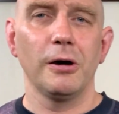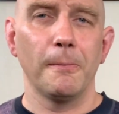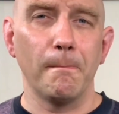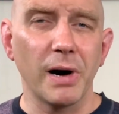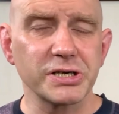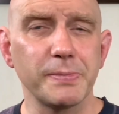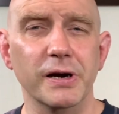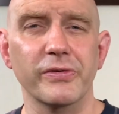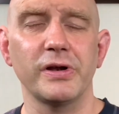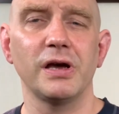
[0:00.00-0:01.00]
much
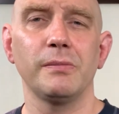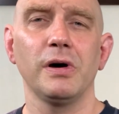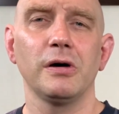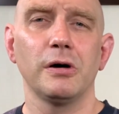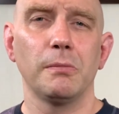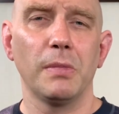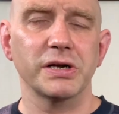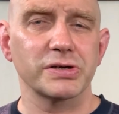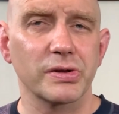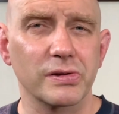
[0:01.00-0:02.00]
bigger than him,
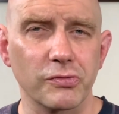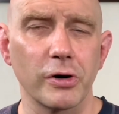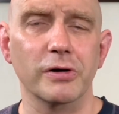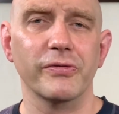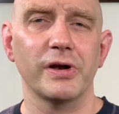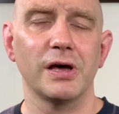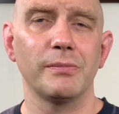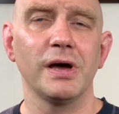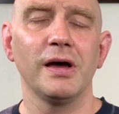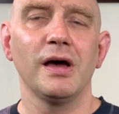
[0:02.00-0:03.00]
much stronger than
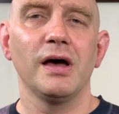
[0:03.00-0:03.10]
him,